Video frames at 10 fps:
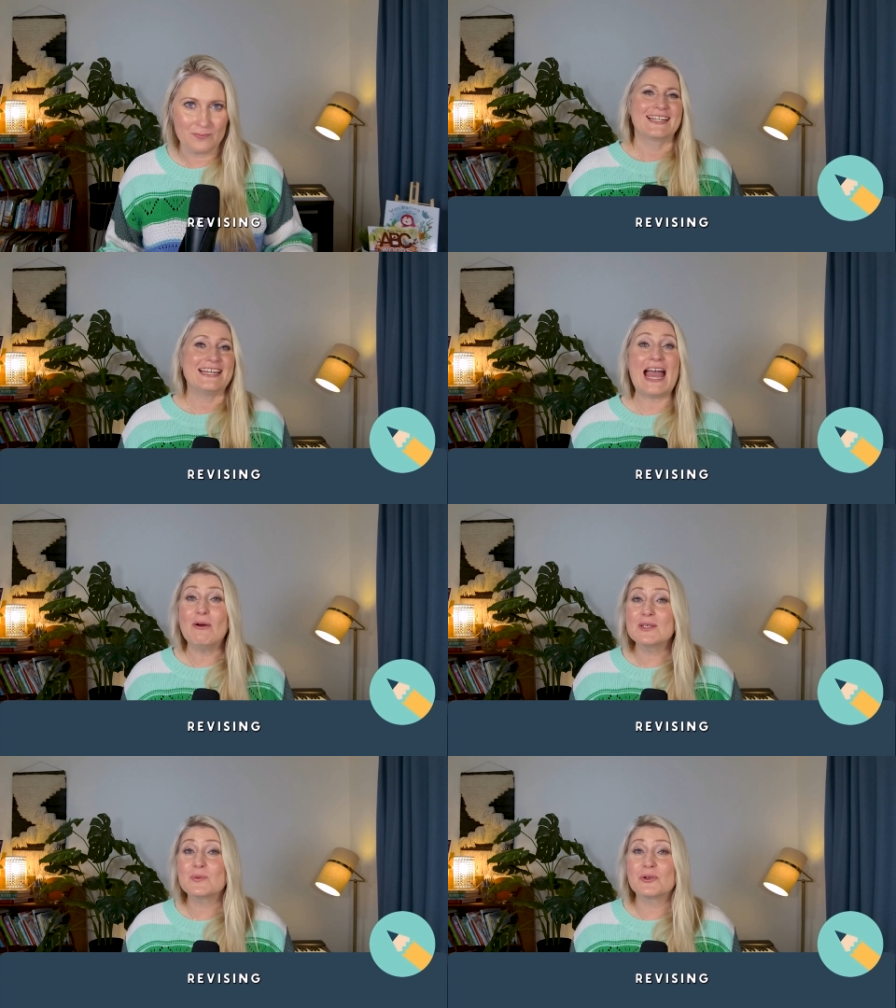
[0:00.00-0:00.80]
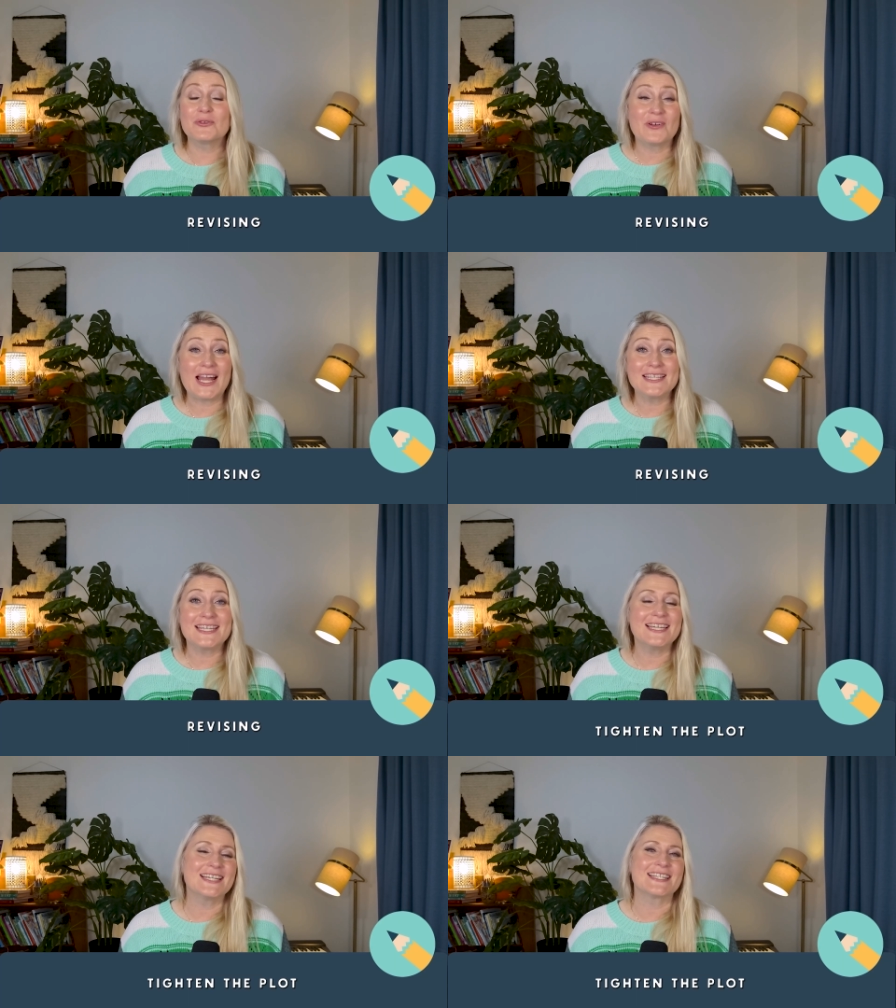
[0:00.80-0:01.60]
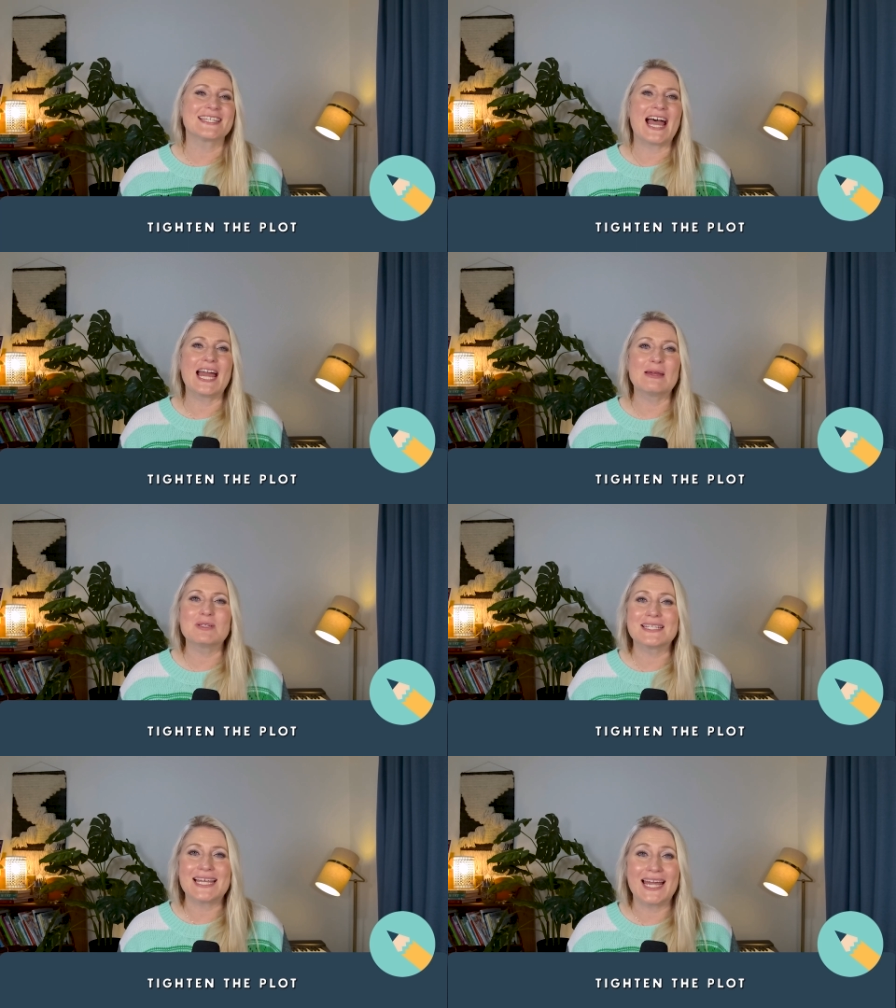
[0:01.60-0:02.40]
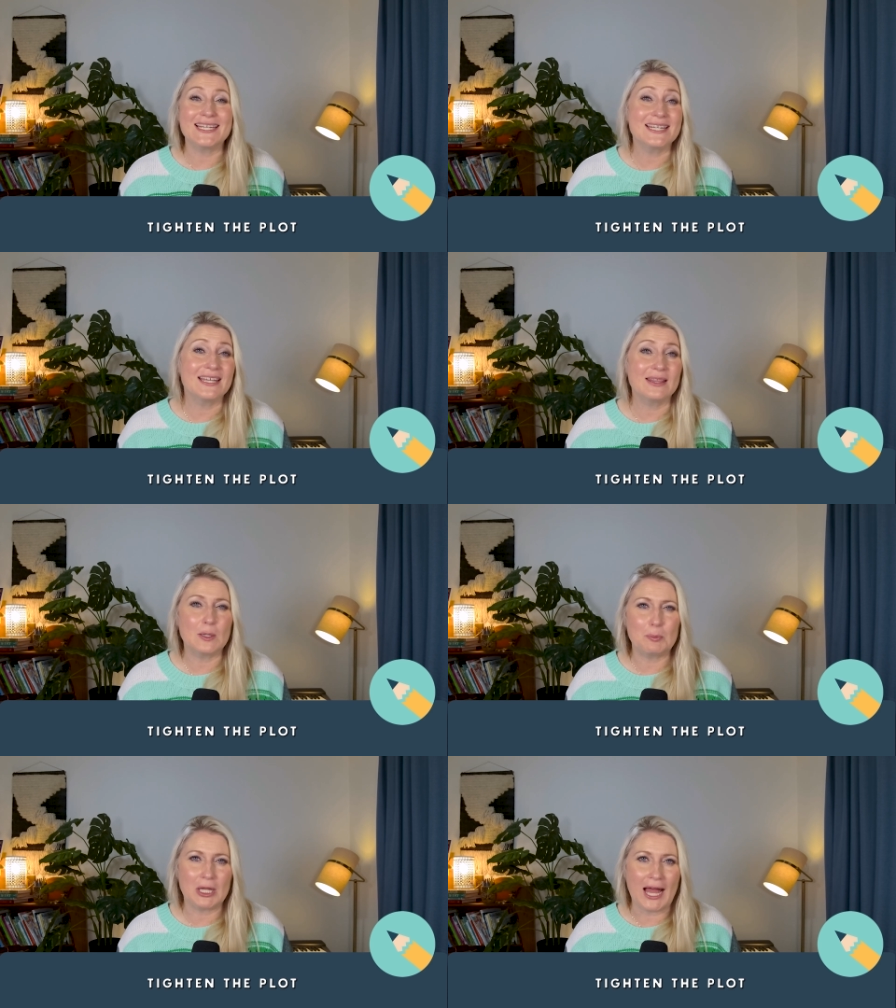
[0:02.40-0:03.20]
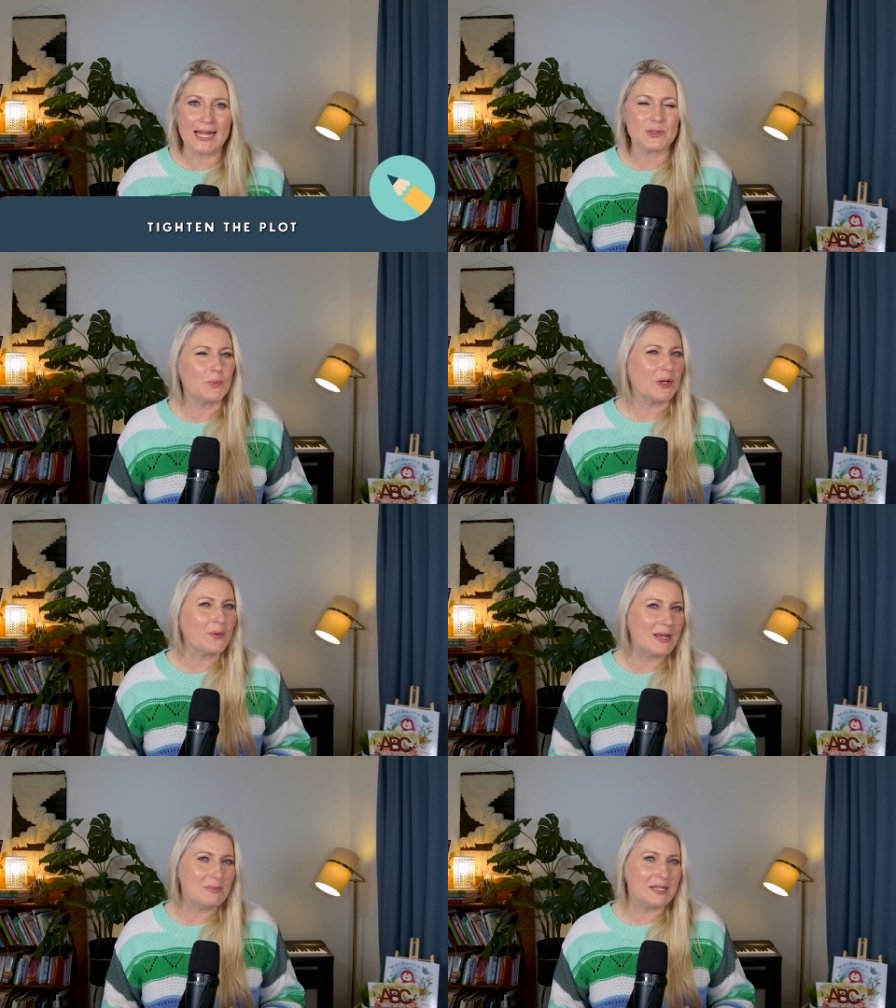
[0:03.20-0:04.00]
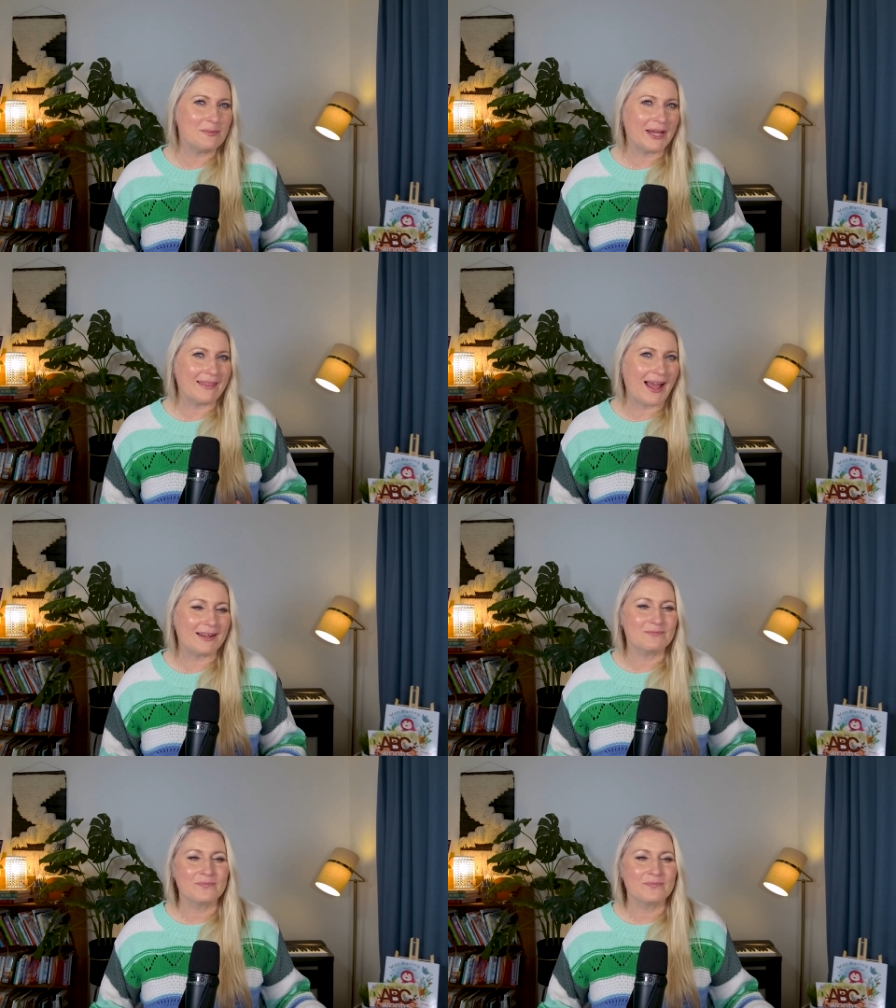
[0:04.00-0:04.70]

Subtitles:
Now, as we're revising, it's time to tighten the plot. What do I mean by that?